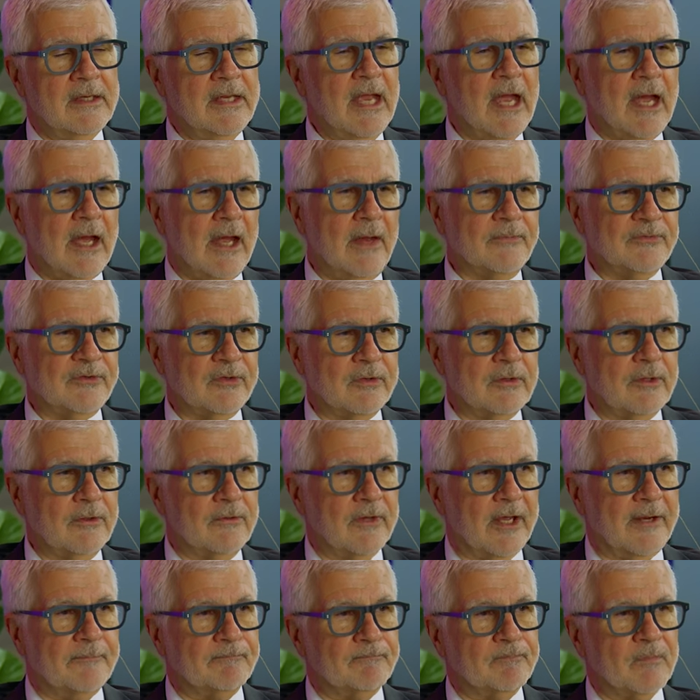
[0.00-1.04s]
Yeah,
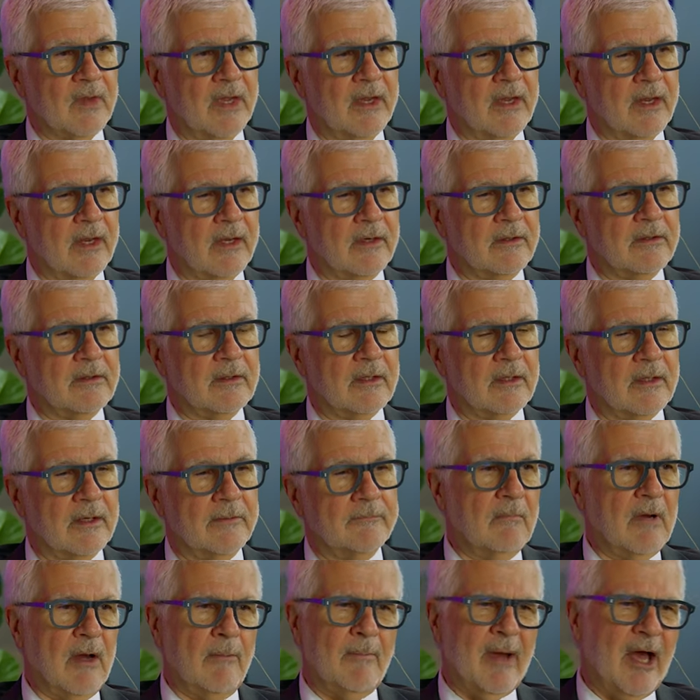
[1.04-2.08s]
absolutely. And uh,
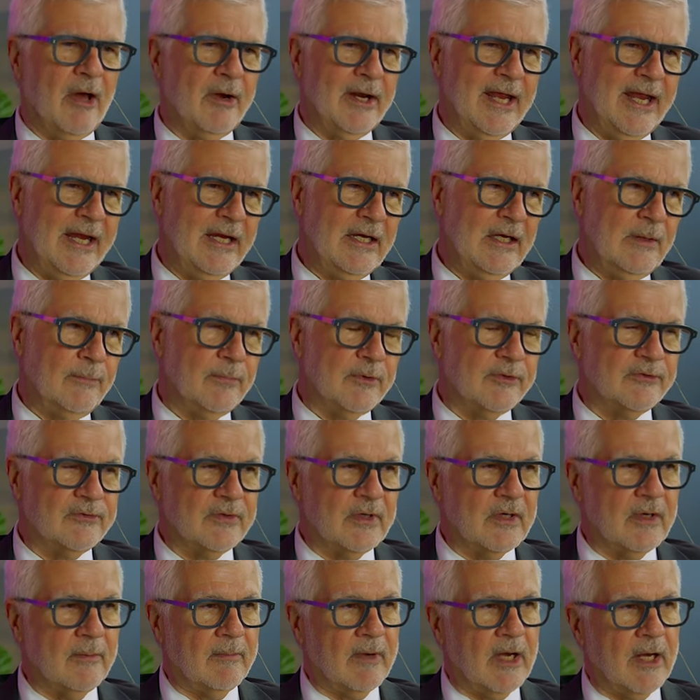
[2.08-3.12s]
about
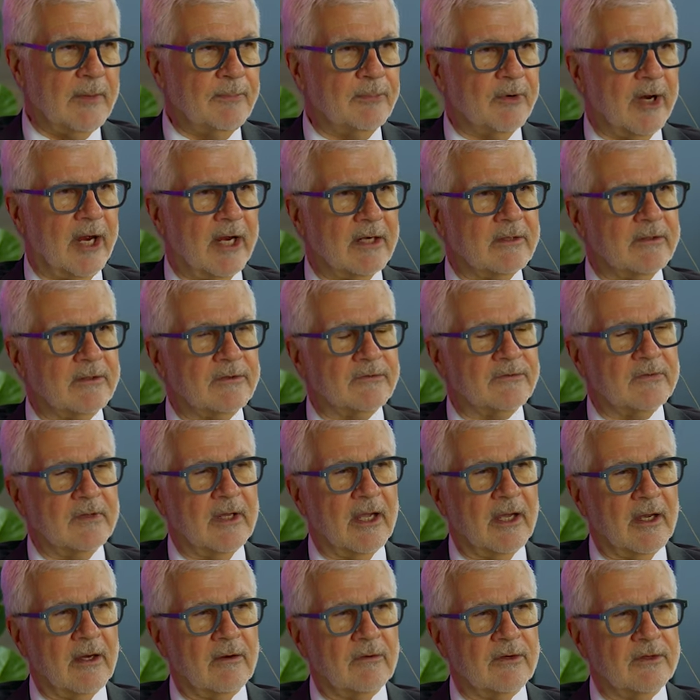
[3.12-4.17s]
80% of my practice
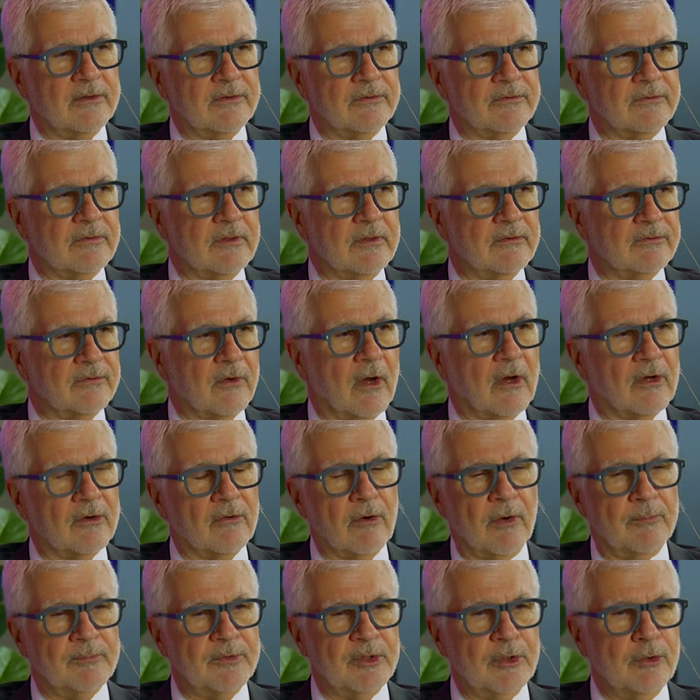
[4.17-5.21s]
now is, is
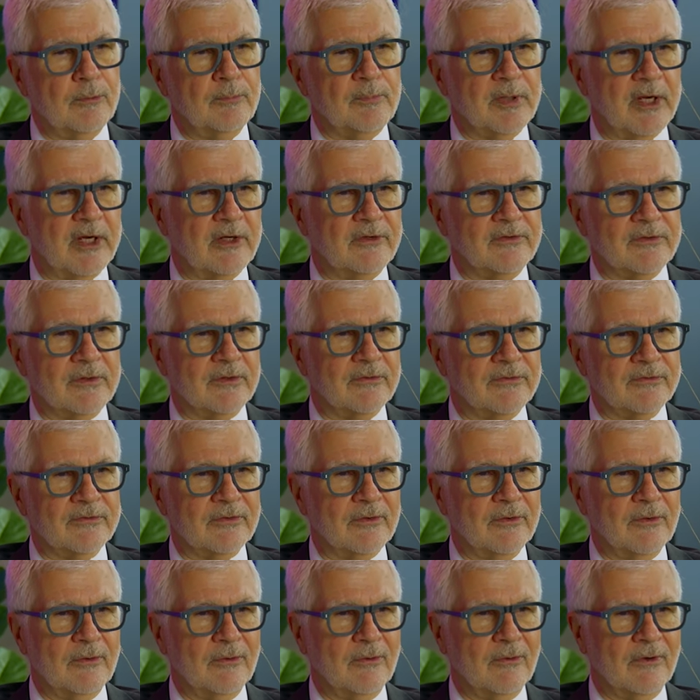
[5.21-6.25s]
autoimmune mm. patients
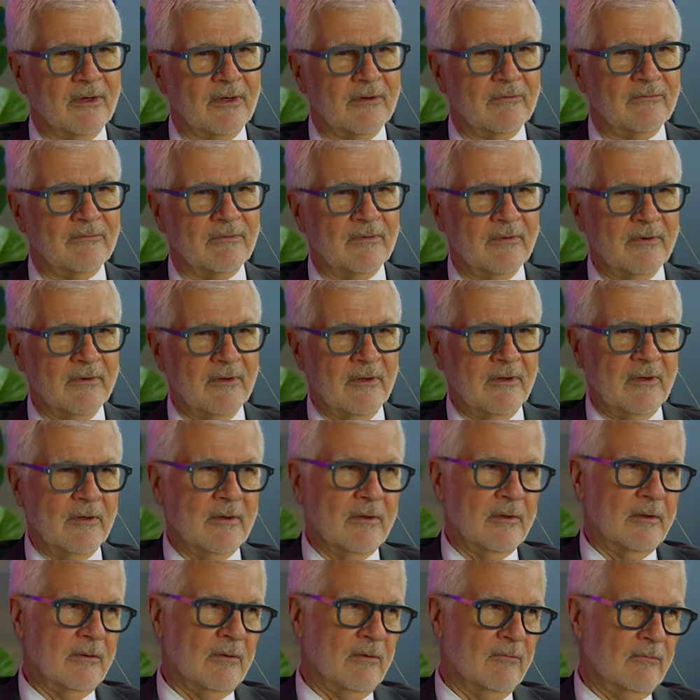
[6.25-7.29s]
mm -hmm. who have
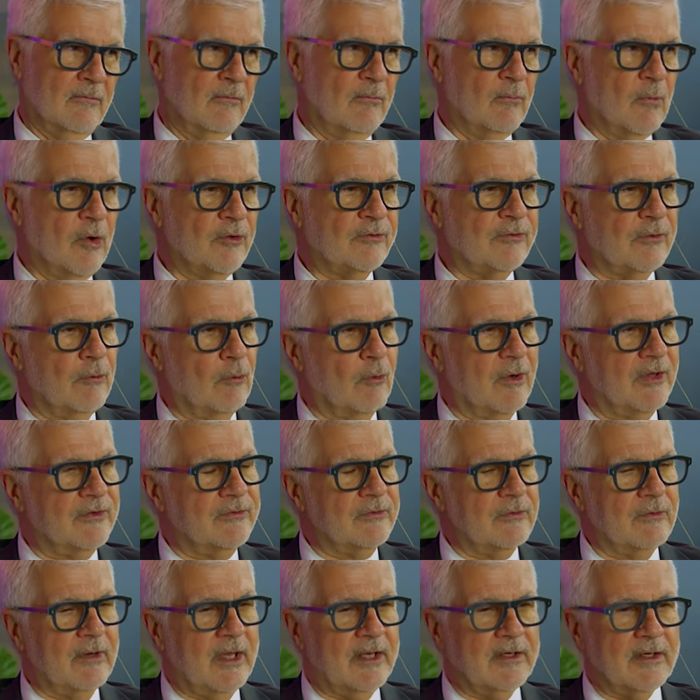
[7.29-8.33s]
most of the ones
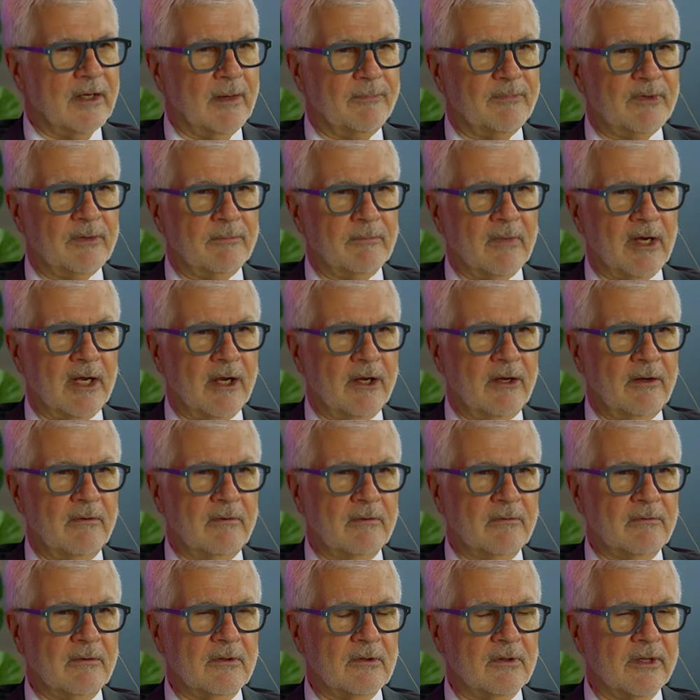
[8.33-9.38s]
who end up in my
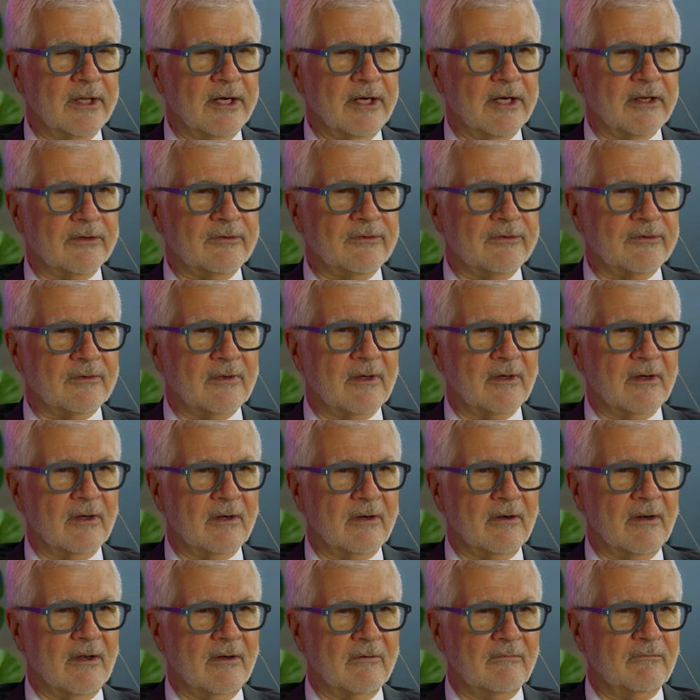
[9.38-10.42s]
clinics
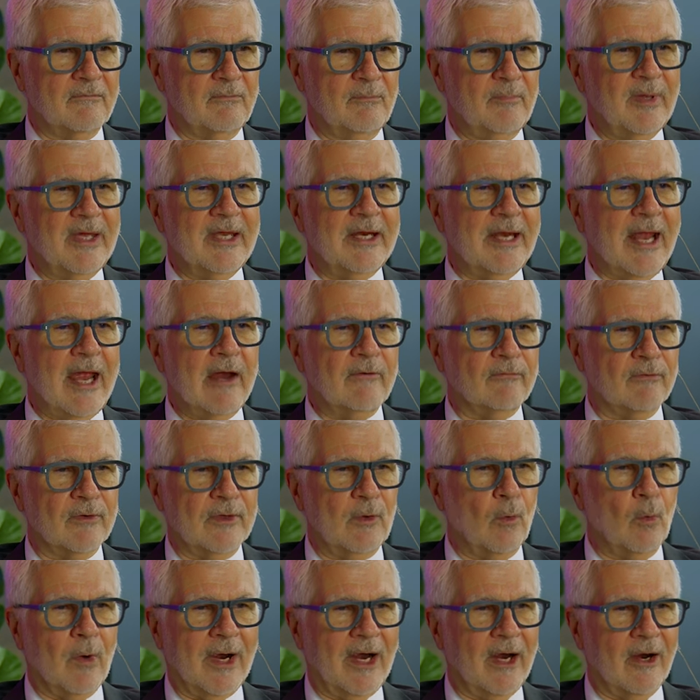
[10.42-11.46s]
uh, have been
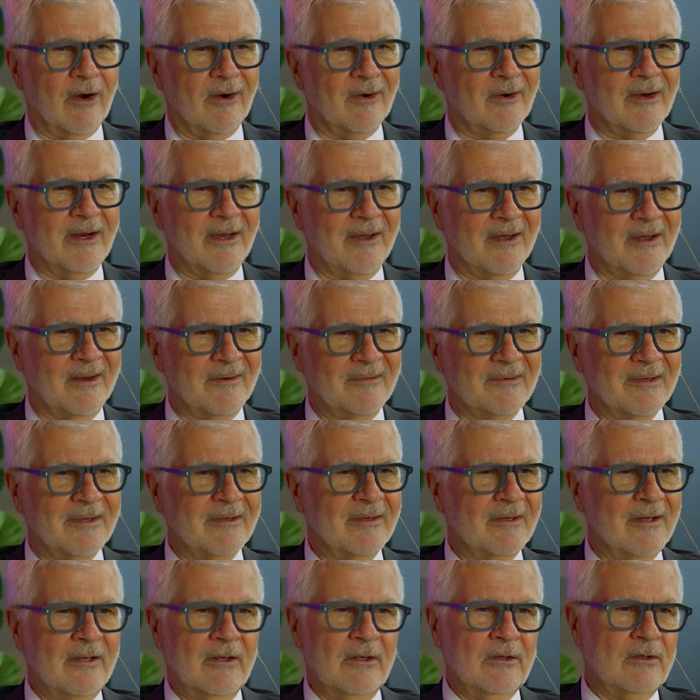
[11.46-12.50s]
everywhere and
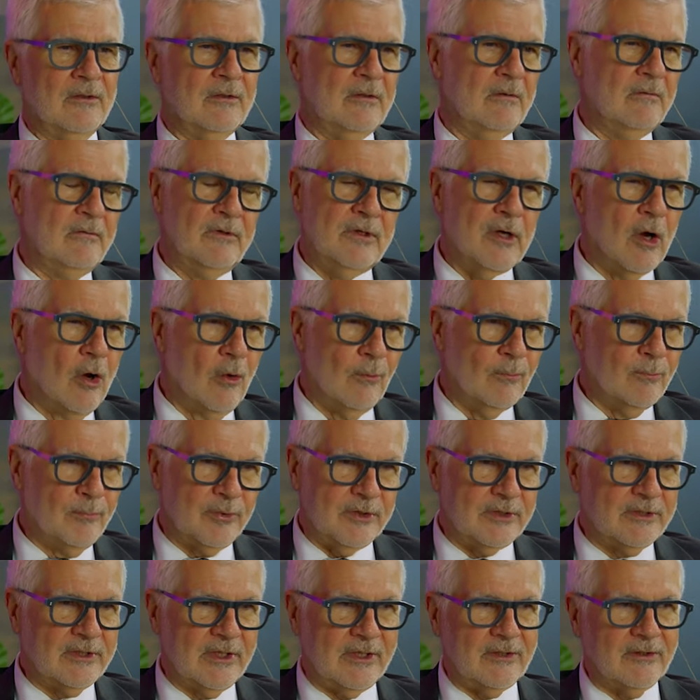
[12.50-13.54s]
don't
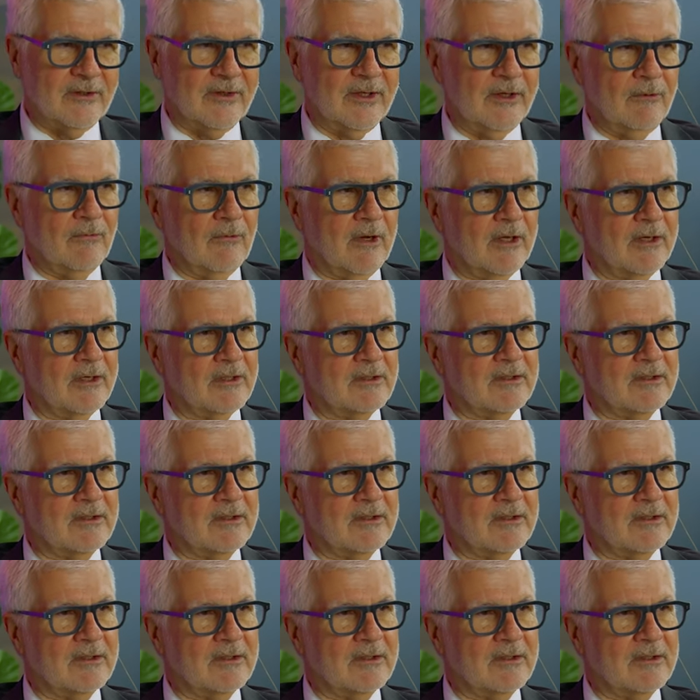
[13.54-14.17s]
particularly want to